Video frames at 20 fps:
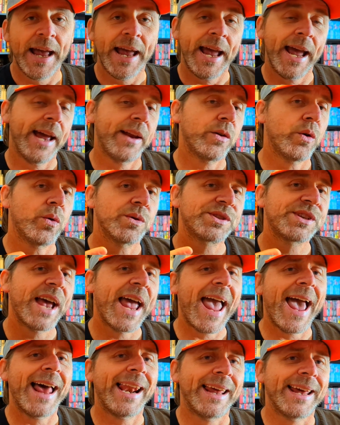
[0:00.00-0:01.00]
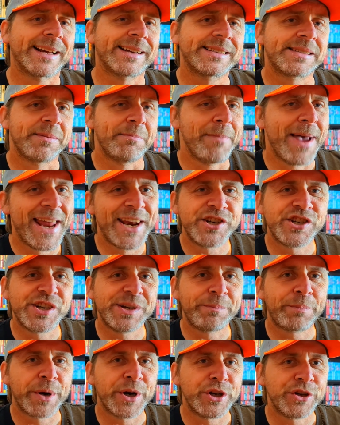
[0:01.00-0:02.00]
and also Alex,
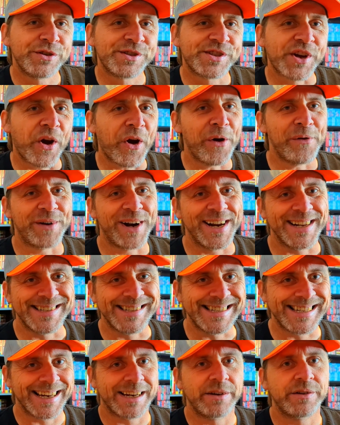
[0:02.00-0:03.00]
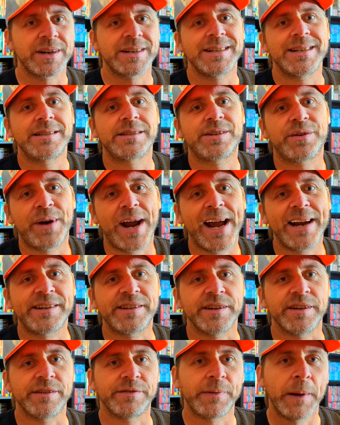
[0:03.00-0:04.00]
managing producer over at Ziggurat
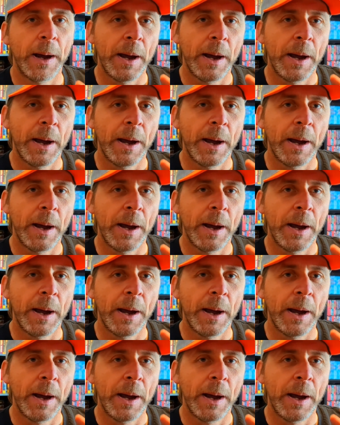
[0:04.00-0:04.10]
Interactive.